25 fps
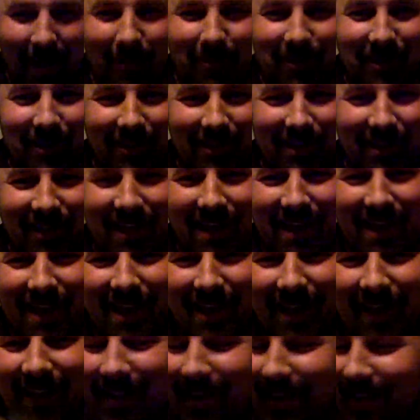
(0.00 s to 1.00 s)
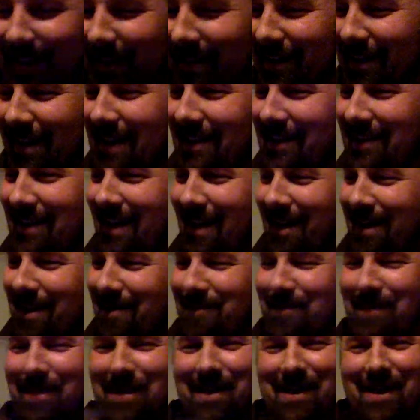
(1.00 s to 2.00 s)
I was skiing that
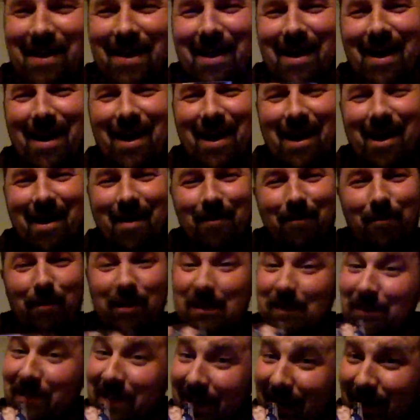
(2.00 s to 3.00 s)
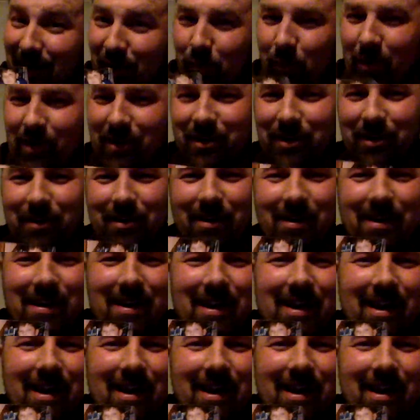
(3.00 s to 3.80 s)
time. Must have been taken in the winter.